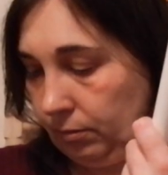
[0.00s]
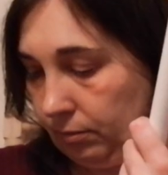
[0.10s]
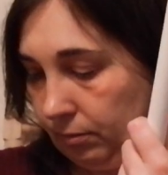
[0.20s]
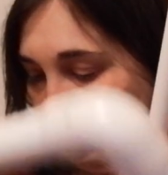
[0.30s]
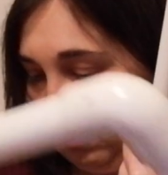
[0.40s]

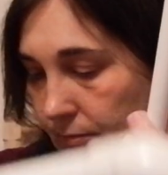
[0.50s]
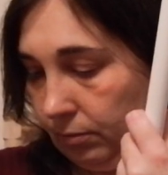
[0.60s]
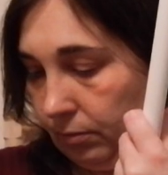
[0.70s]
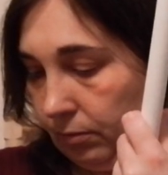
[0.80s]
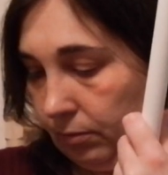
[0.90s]

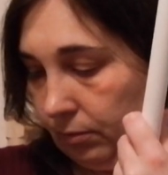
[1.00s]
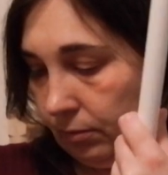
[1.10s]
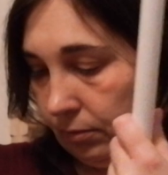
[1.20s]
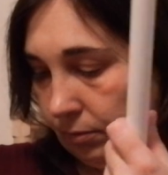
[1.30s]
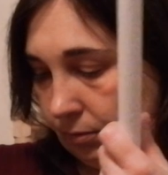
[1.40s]

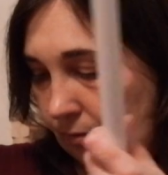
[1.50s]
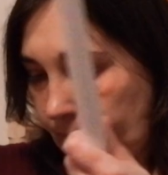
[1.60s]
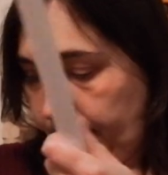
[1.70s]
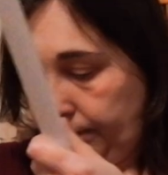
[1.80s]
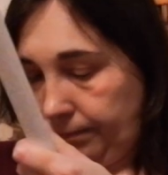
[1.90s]

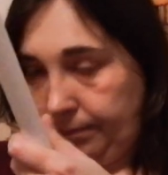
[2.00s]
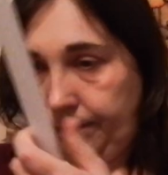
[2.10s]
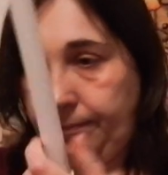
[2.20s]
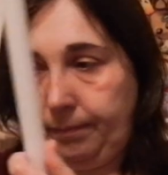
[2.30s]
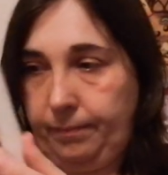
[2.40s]

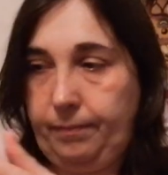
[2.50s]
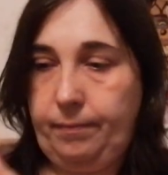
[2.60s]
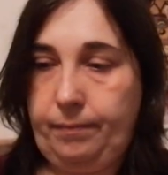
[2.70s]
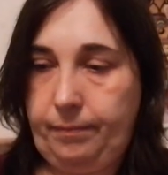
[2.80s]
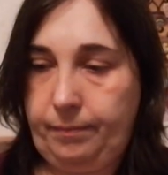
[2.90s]

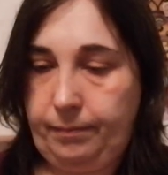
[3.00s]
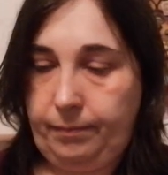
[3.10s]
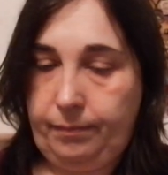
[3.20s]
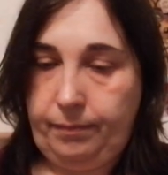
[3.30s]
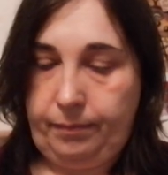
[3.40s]

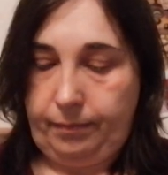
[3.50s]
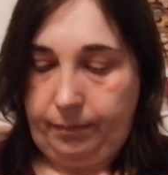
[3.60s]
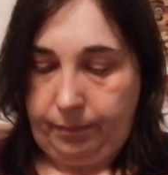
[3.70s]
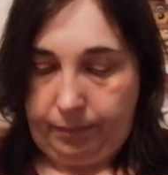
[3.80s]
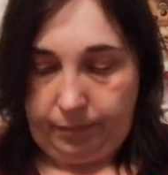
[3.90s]

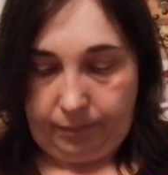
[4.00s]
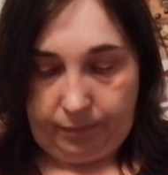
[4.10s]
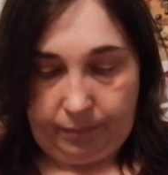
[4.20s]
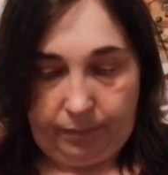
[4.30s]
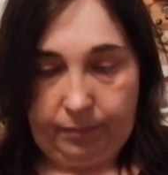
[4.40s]

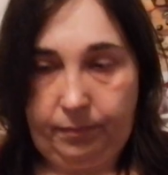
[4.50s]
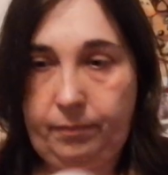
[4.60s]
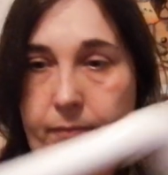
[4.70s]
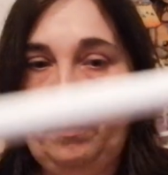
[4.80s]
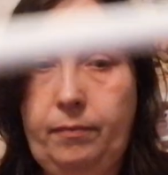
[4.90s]

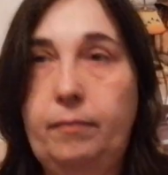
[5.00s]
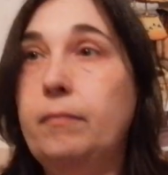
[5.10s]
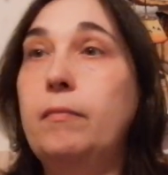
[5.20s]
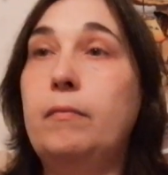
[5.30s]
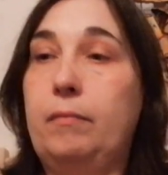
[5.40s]

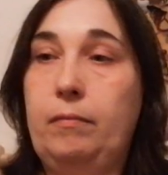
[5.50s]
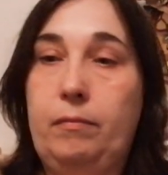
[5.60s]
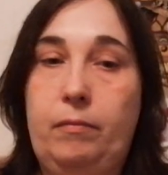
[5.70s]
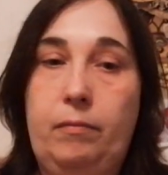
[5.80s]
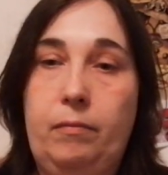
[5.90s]

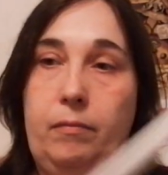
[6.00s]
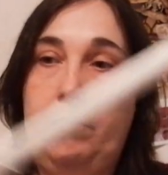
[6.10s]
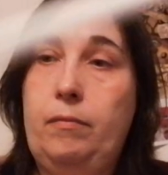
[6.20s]
Nobody speaks.